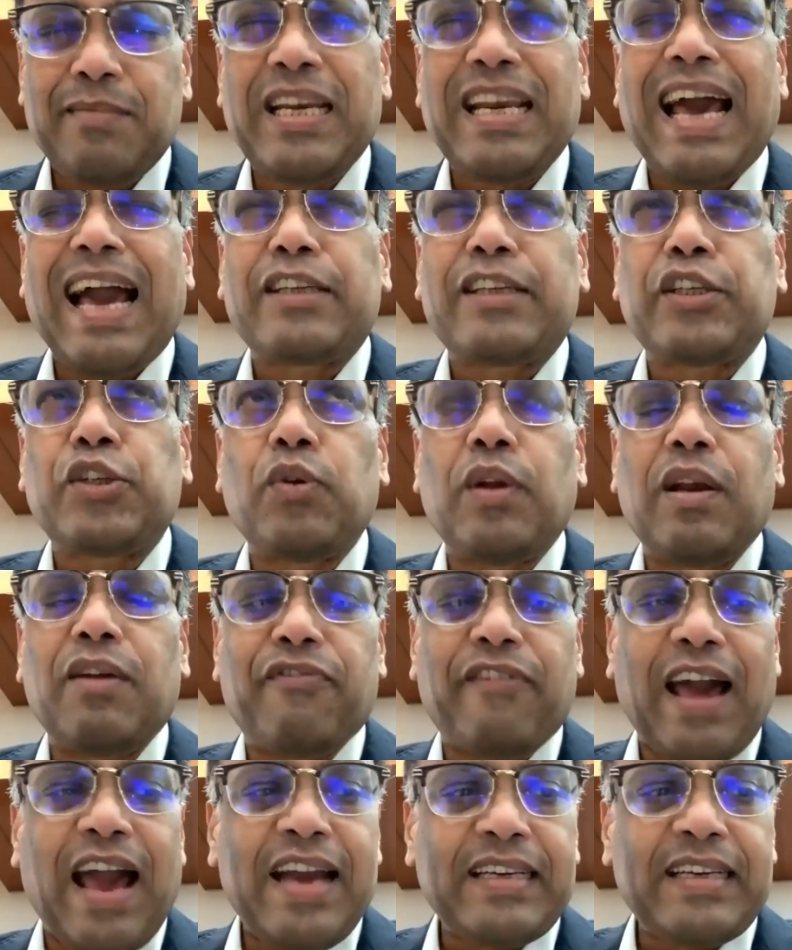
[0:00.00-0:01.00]
In actual
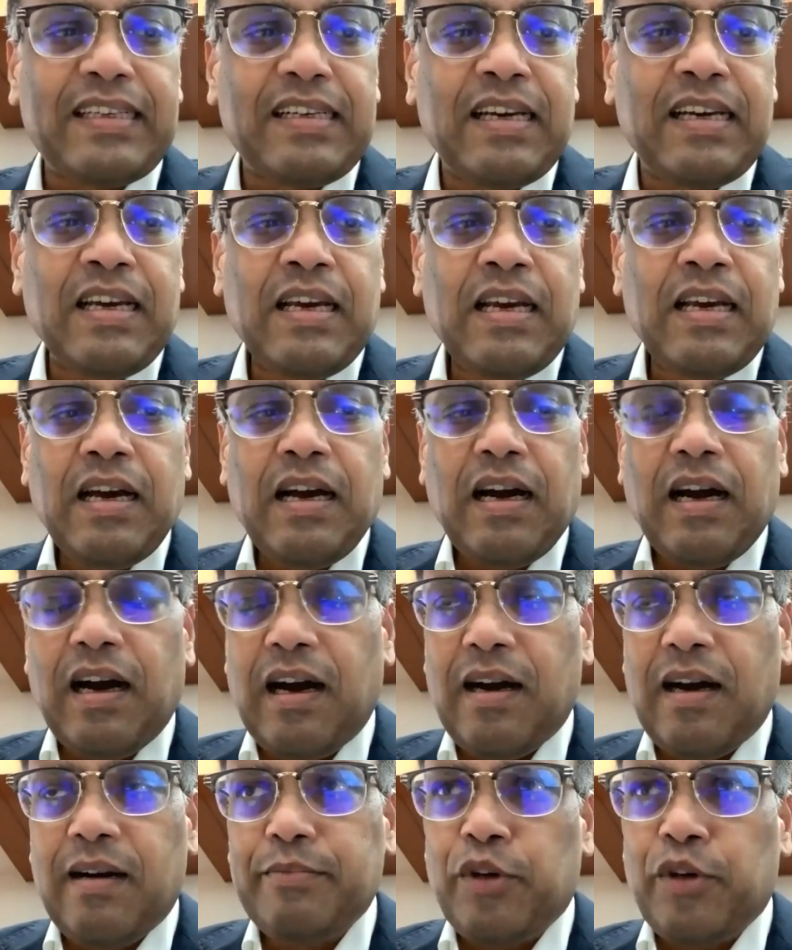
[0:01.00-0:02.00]
fact,
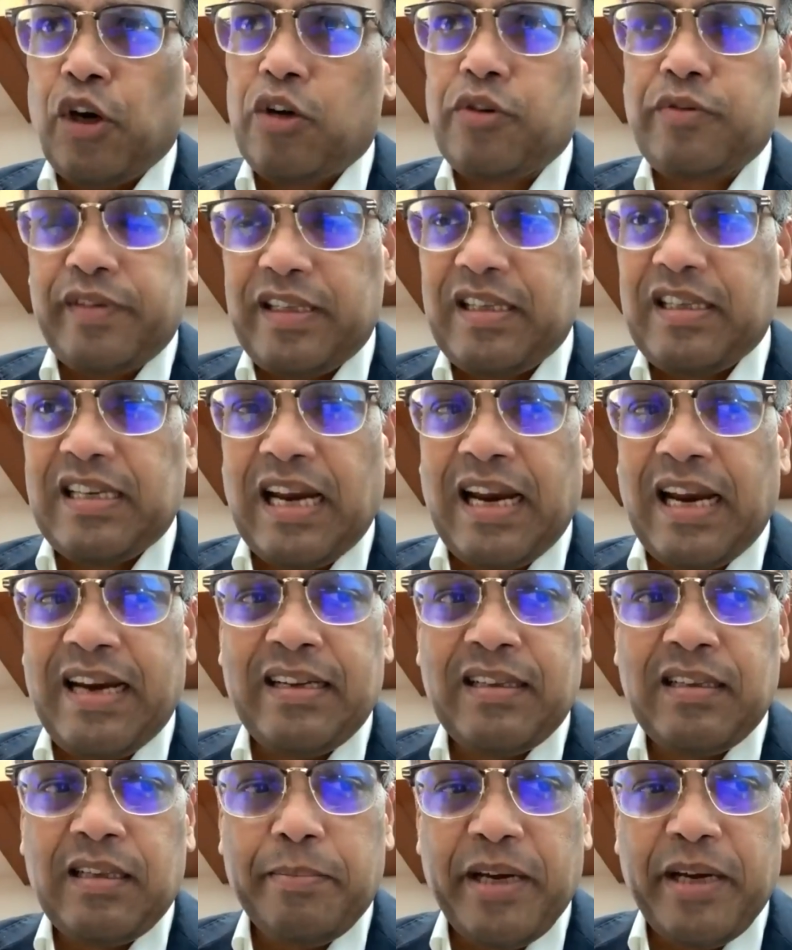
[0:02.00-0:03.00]

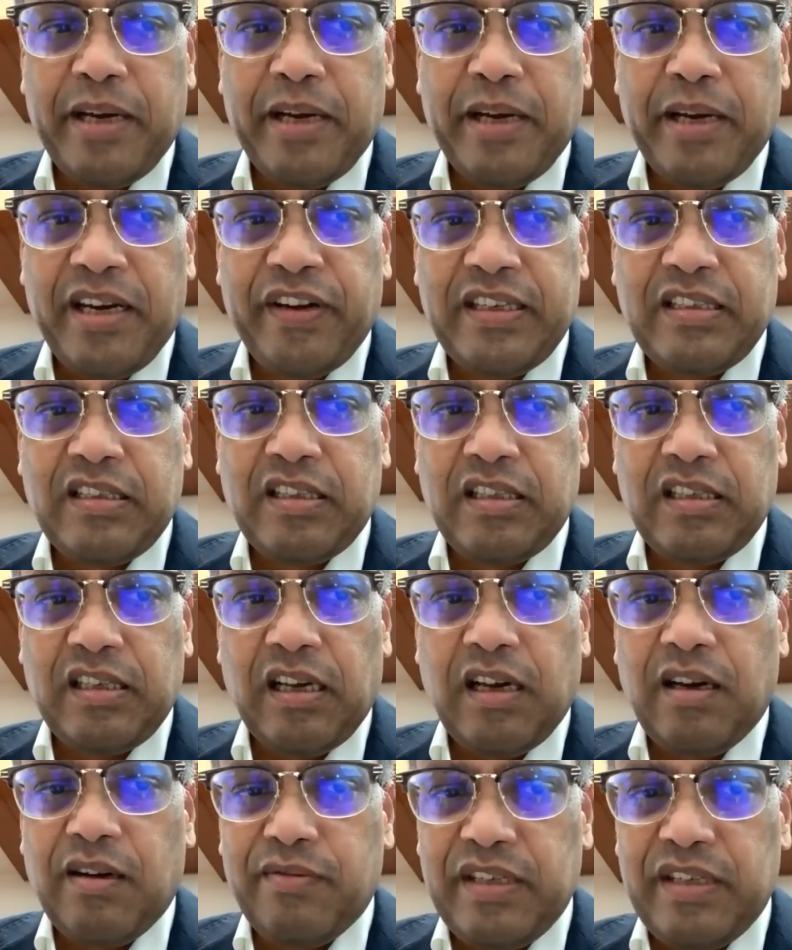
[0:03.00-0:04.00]
notwithstanding the benefits
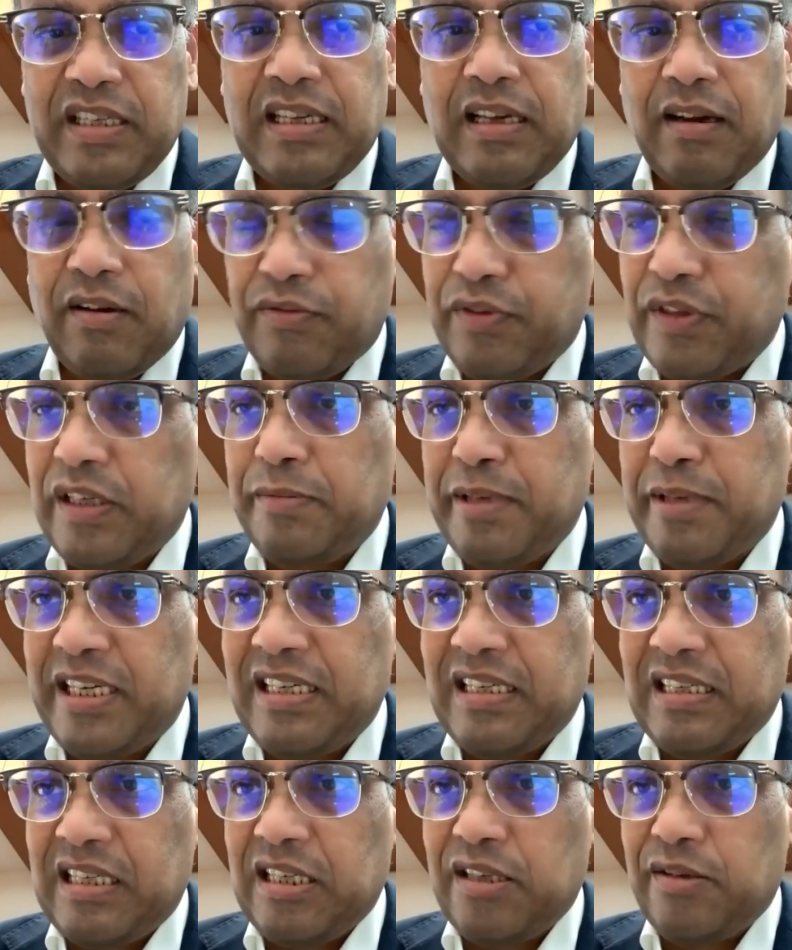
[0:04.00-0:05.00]
of
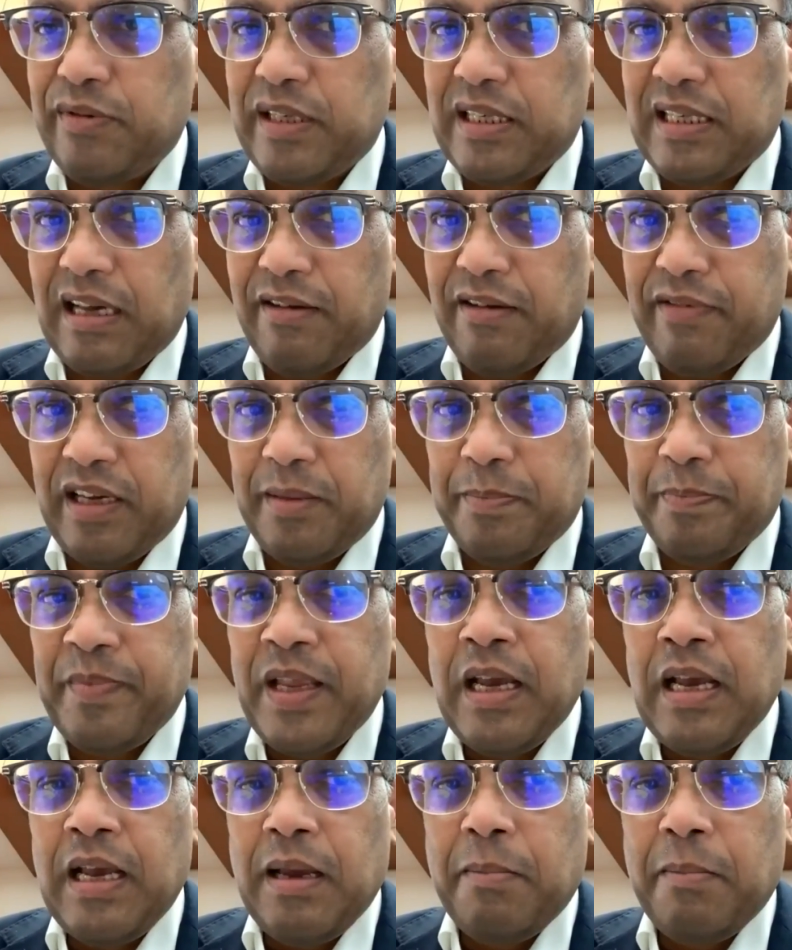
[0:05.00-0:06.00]
CBDCs vis-a-vis
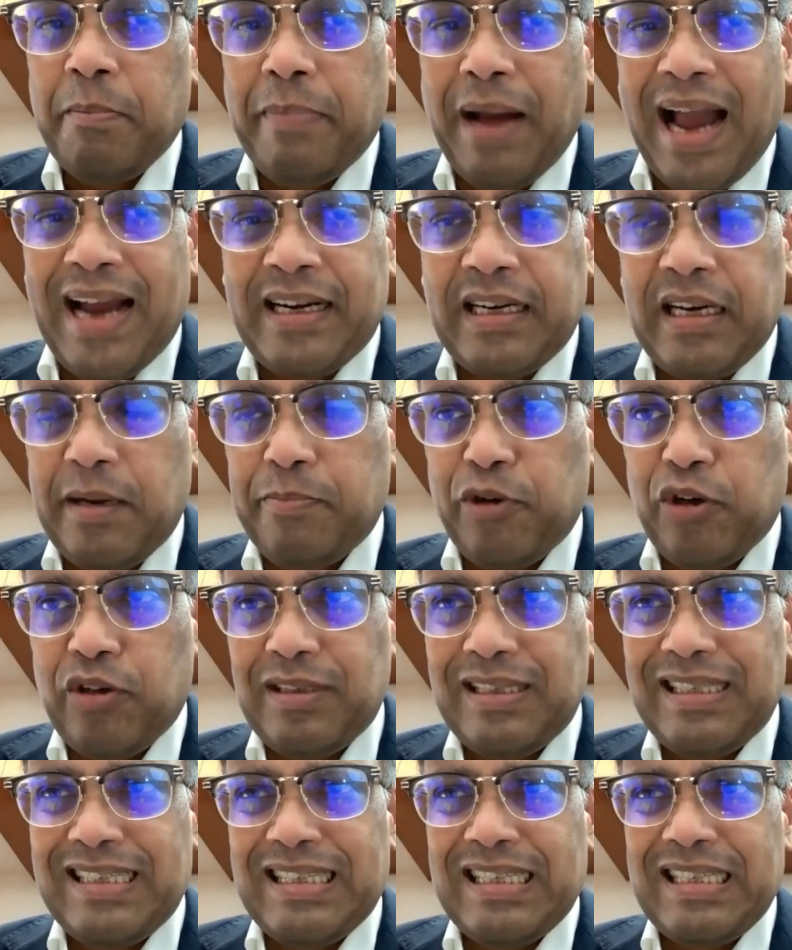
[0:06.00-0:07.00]
bank
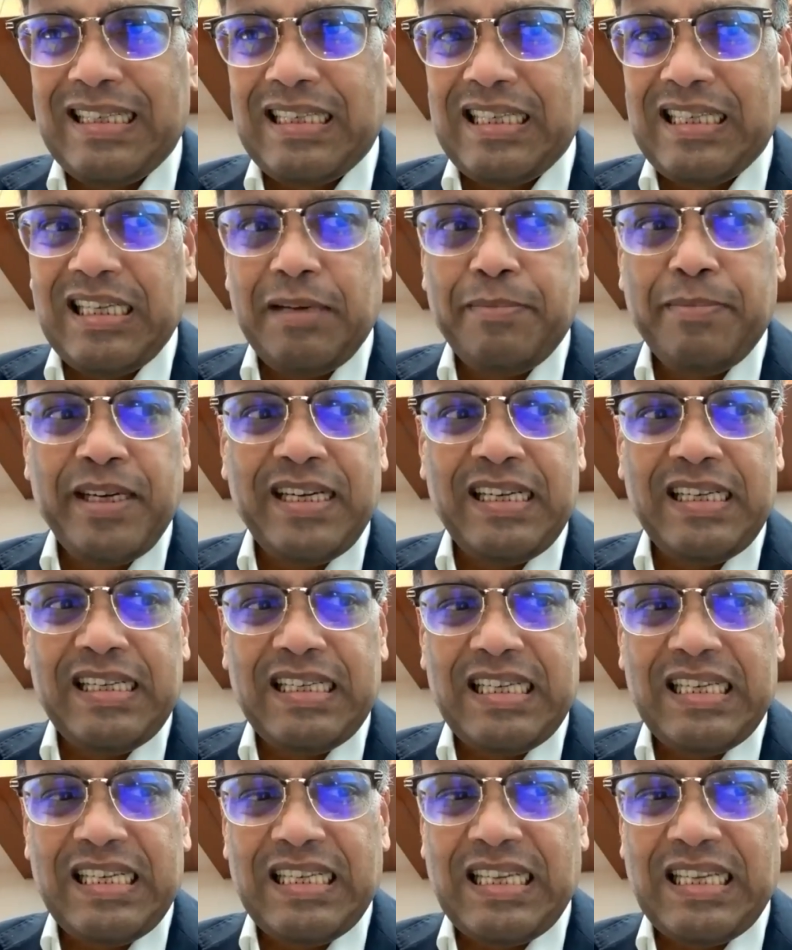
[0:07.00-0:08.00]
deposits, since
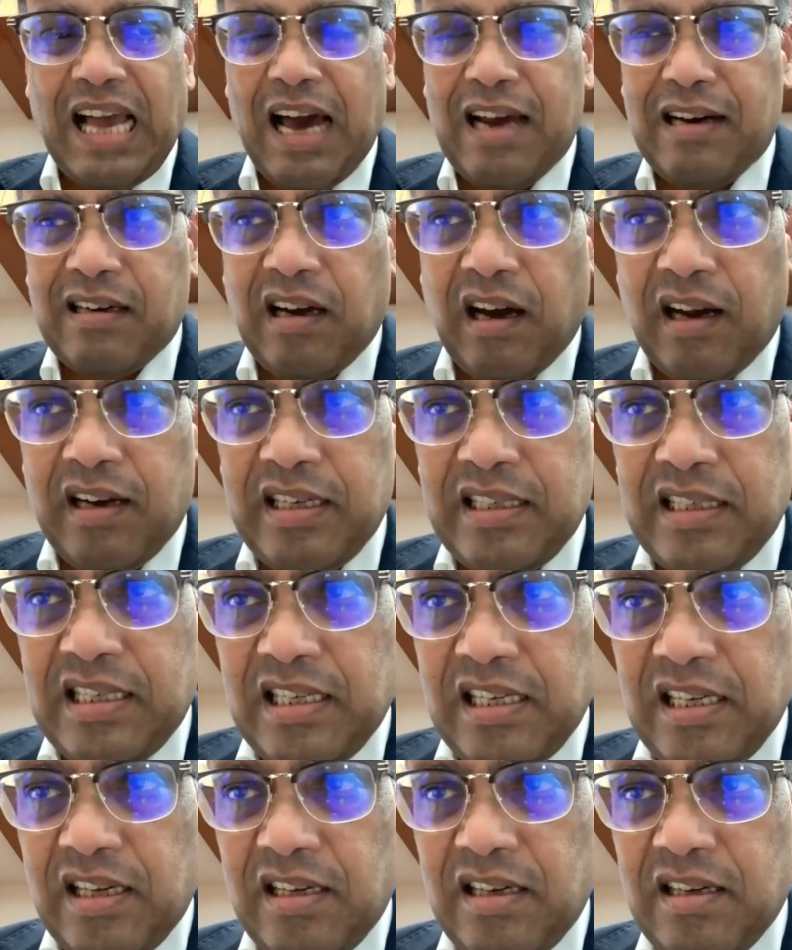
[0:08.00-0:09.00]
CBDCs are
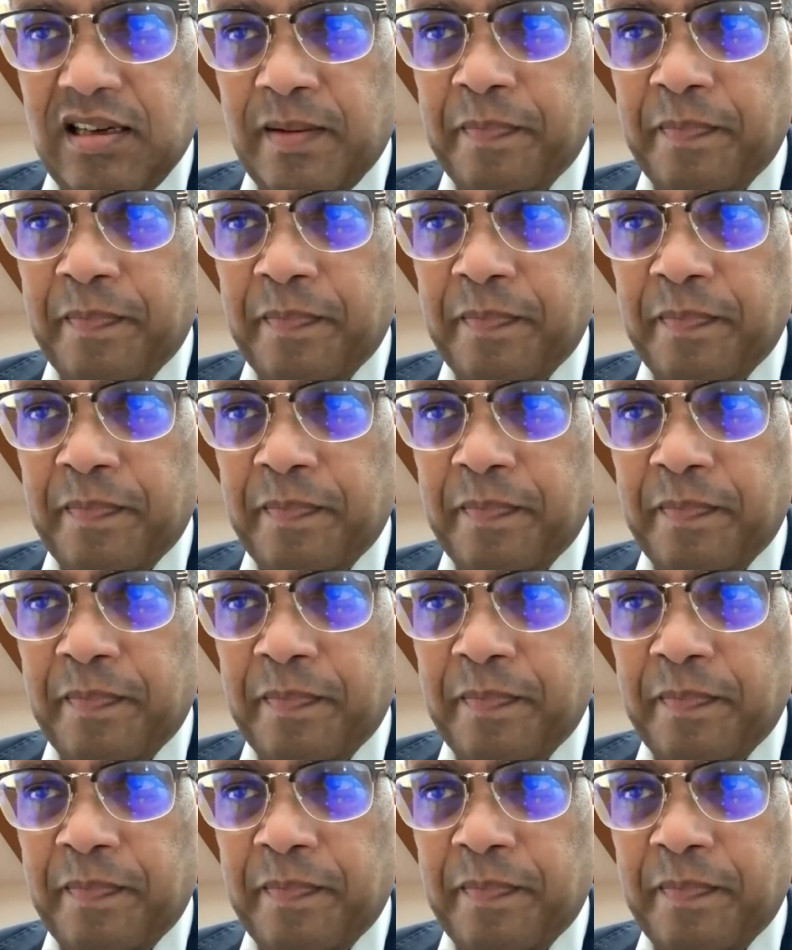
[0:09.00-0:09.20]
currency